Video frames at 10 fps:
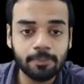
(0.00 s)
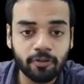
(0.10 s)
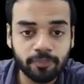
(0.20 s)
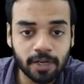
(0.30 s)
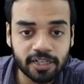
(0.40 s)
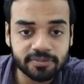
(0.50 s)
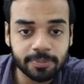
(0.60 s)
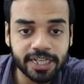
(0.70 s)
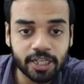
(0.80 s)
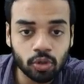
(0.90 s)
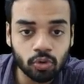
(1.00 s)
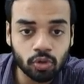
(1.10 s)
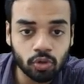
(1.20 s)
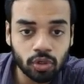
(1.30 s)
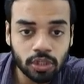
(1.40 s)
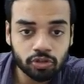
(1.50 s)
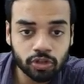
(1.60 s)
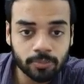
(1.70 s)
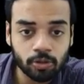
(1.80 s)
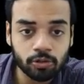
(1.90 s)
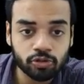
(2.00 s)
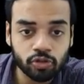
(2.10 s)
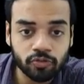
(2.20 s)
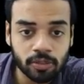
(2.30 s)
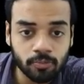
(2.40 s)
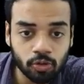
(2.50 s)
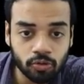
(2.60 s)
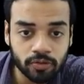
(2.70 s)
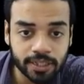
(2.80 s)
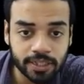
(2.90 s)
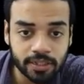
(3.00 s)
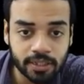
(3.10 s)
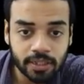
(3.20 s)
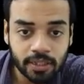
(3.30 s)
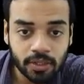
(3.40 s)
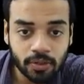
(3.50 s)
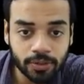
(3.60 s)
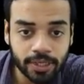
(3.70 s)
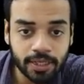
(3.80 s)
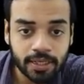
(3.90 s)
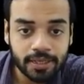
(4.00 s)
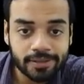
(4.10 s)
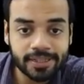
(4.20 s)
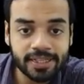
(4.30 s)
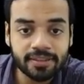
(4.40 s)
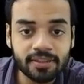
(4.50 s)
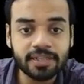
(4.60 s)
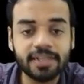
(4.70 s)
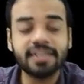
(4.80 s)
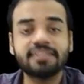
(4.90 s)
of plants begin to grow. So I'm going to show one more over here, okay. Then the next